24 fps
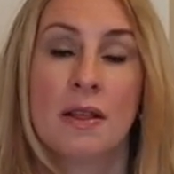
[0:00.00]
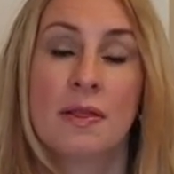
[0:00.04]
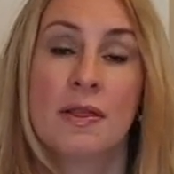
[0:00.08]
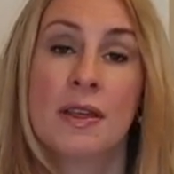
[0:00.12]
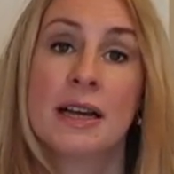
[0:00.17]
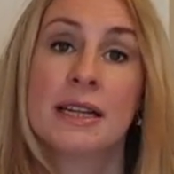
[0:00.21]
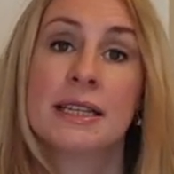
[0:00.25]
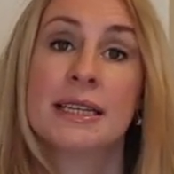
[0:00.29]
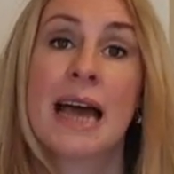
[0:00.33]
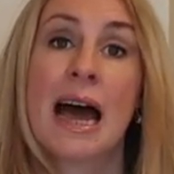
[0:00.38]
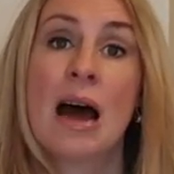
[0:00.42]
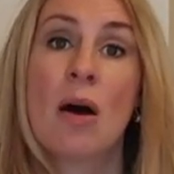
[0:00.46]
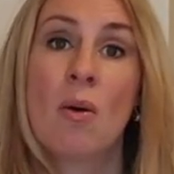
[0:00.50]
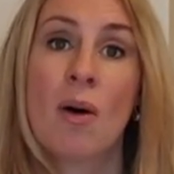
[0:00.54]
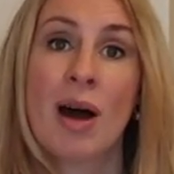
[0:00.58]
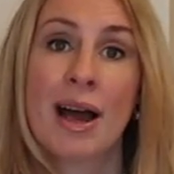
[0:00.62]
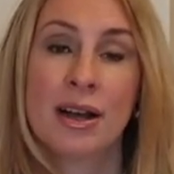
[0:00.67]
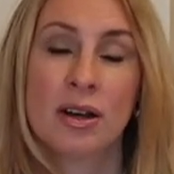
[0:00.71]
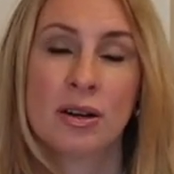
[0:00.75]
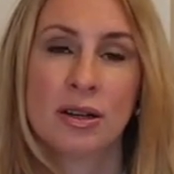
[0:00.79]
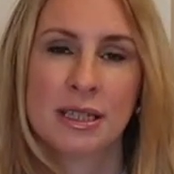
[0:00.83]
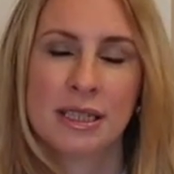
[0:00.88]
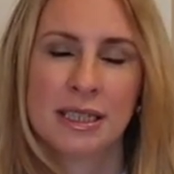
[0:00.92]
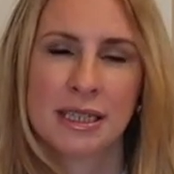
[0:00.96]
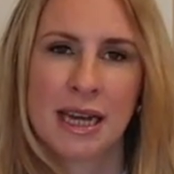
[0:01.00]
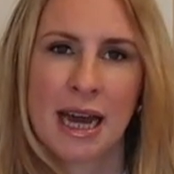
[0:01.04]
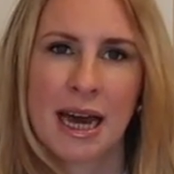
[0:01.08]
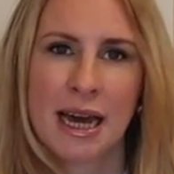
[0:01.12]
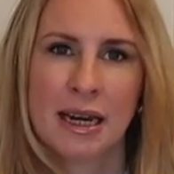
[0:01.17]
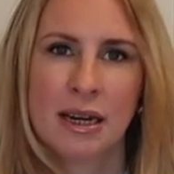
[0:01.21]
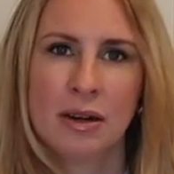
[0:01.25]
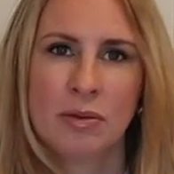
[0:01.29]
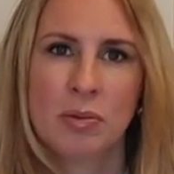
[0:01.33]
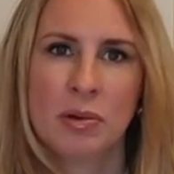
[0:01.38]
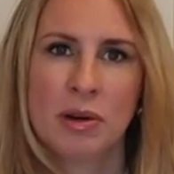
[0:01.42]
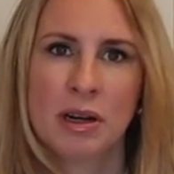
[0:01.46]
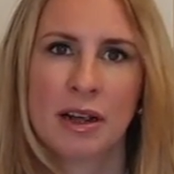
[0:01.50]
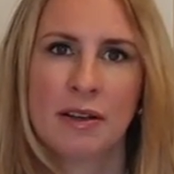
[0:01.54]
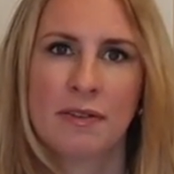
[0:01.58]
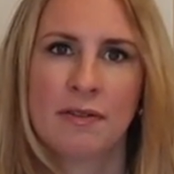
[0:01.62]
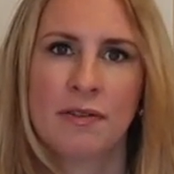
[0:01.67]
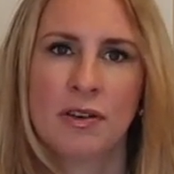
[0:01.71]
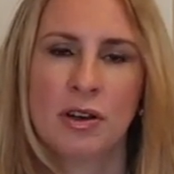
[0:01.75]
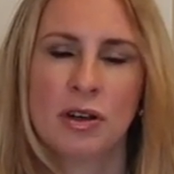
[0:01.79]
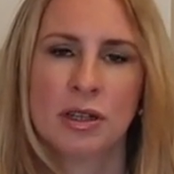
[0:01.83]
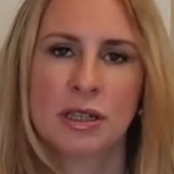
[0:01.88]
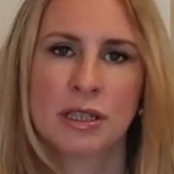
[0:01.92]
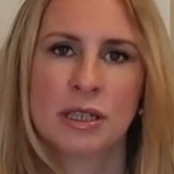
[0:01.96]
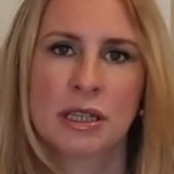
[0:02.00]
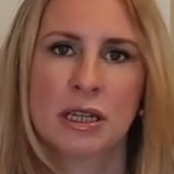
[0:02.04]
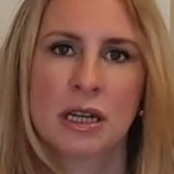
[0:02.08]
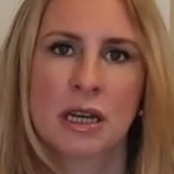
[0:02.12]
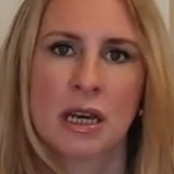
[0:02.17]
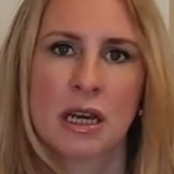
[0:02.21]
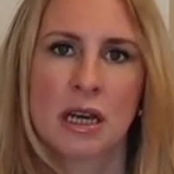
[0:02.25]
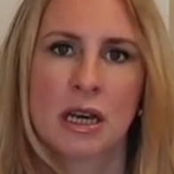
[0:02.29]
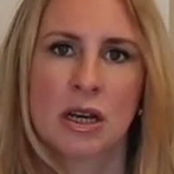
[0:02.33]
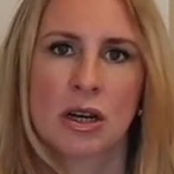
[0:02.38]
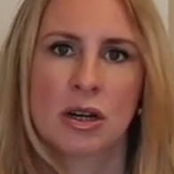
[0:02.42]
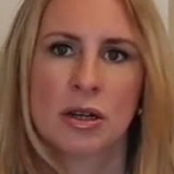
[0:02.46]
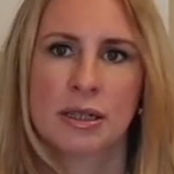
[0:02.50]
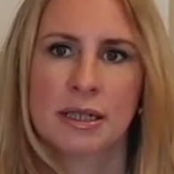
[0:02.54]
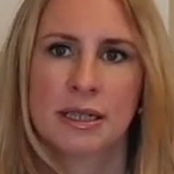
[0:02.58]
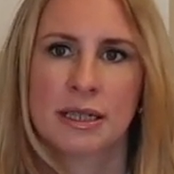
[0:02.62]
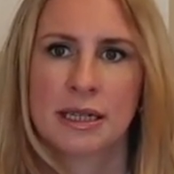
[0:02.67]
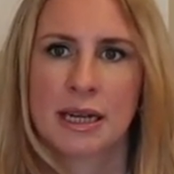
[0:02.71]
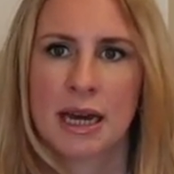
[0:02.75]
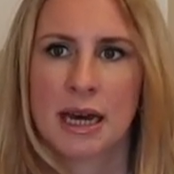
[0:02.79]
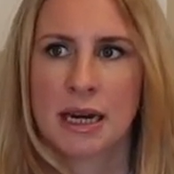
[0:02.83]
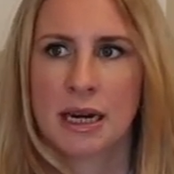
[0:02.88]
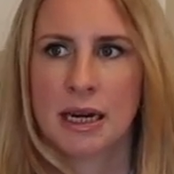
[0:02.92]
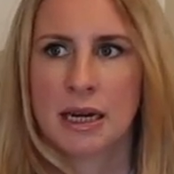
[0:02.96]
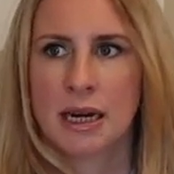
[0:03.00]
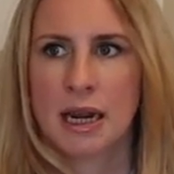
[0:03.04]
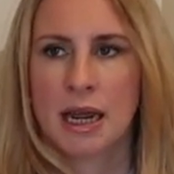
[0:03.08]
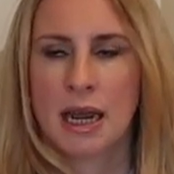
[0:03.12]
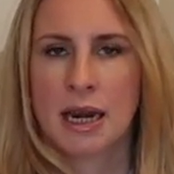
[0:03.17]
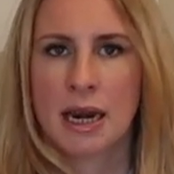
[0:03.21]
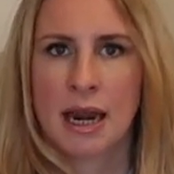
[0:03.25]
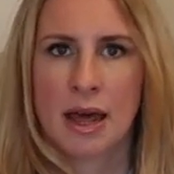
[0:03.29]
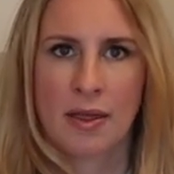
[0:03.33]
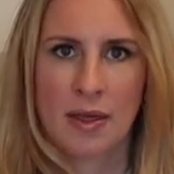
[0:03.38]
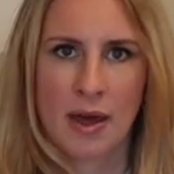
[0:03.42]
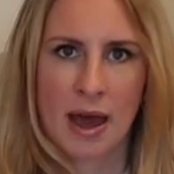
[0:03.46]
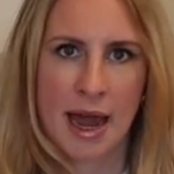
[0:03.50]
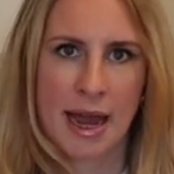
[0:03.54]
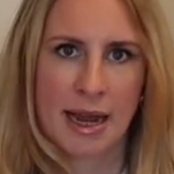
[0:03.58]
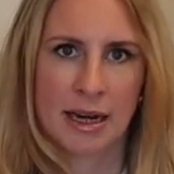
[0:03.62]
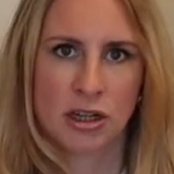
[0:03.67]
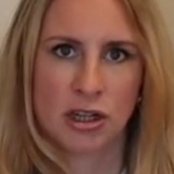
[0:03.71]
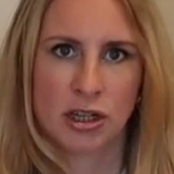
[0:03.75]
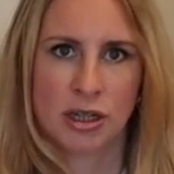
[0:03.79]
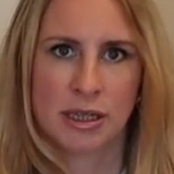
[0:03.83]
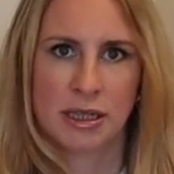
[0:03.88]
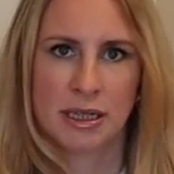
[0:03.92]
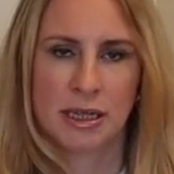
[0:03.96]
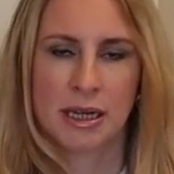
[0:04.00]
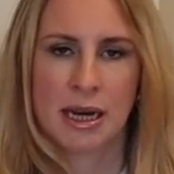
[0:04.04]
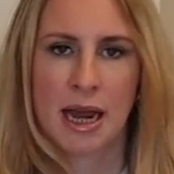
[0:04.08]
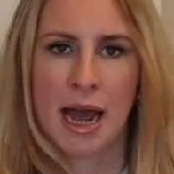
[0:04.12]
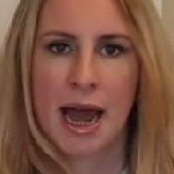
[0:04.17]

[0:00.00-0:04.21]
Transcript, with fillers: That's how I got started when I first got started another agent said,